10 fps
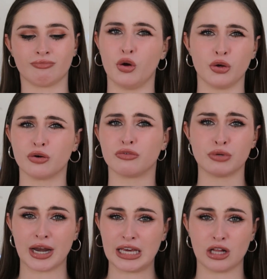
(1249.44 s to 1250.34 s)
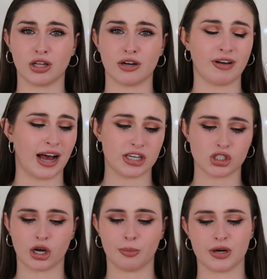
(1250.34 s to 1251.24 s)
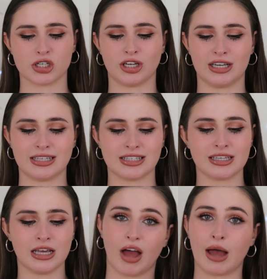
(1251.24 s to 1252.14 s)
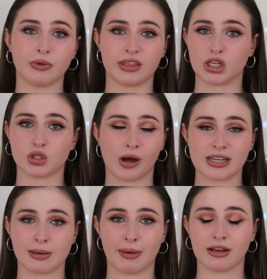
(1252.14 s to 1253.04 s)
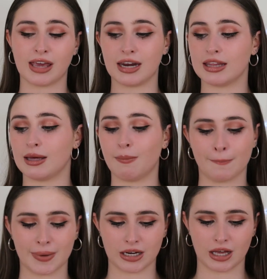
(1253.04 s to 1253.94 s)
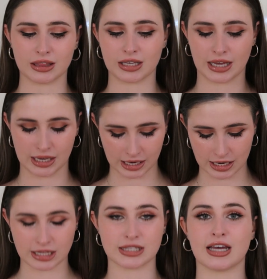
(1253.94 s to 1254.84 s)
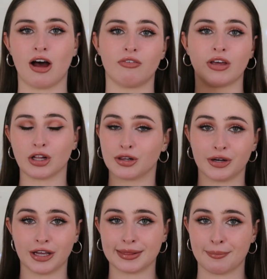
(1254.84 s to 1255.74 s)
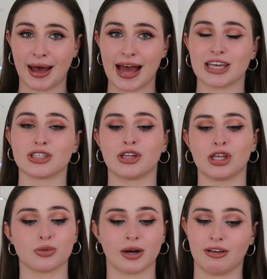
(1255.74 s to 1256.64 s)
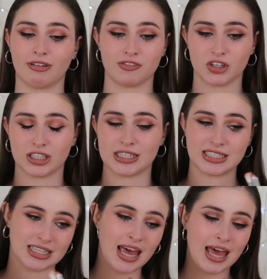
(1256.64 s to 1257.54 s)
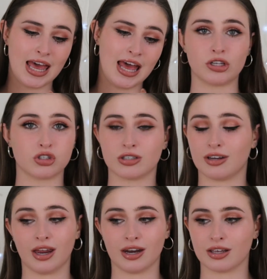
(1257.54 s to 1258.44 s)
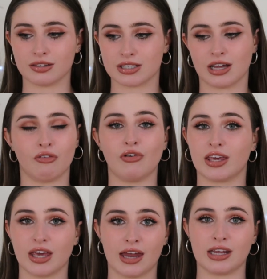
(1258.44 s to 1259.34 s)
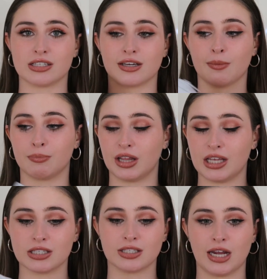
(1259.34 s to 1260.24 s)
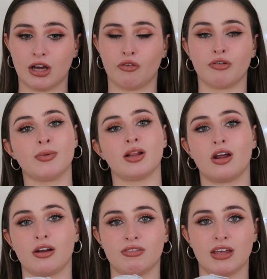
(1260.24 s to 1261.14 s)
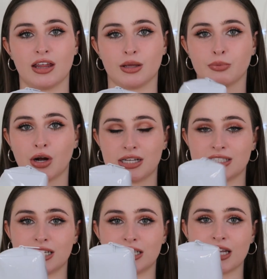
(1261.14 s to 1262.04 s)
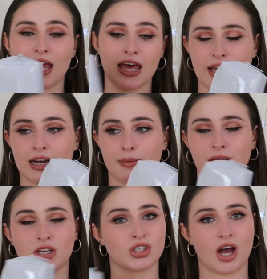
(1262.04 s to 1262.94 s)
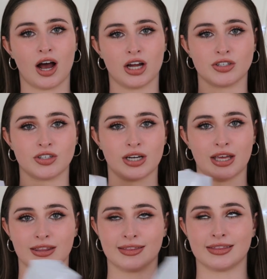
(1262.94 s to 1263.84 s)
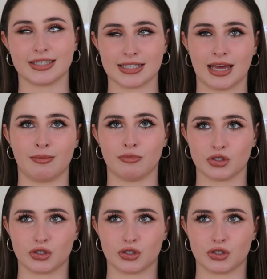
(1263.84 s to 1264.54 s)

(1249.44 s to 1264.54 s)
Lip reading: own already a lot of eyeshadow brushes, I would think twice about getting them. But the kit in itself, including the bag, is only $25, which in itself again is a complete steal from a lot of the other prices that are being charged in the same